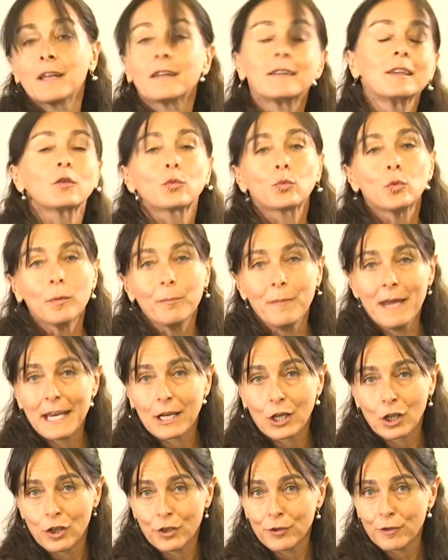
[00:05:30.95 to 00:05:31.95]
This will
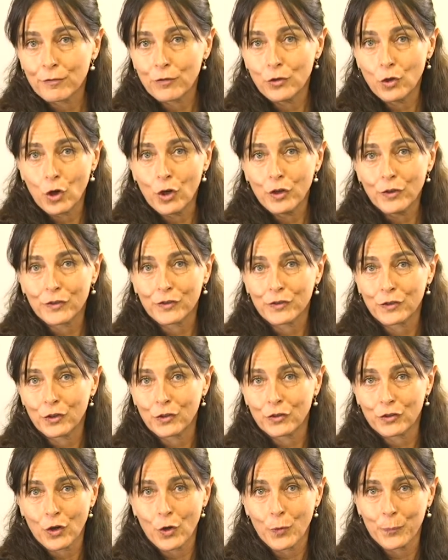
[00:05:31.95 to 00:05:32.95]
make a lot of noise,
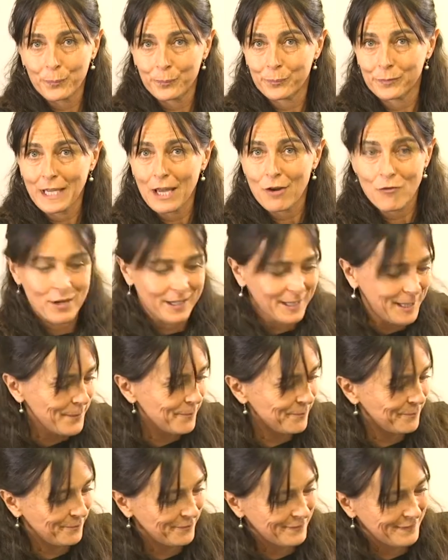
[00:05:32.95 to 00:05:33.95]
so get ready.
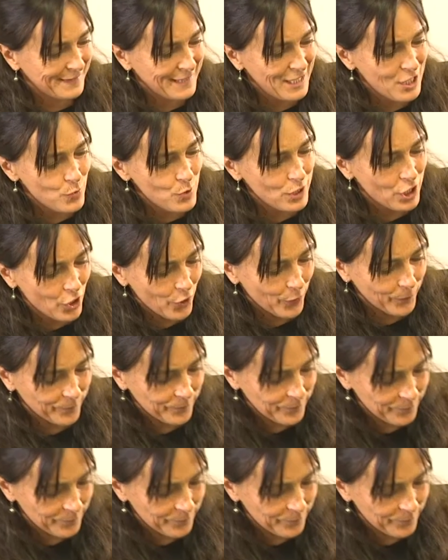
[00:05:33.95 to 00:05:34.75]
Here we go.